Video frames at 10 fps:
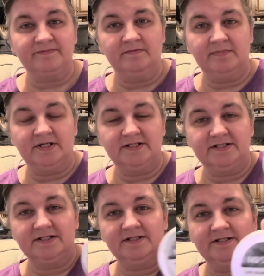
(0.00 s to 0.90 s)

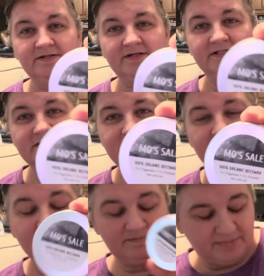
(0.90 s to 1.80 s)
But so yeah, just
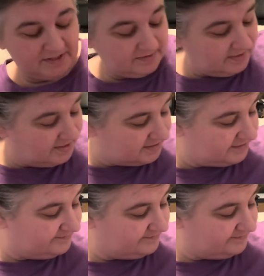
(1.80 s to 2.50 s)
some beeswax.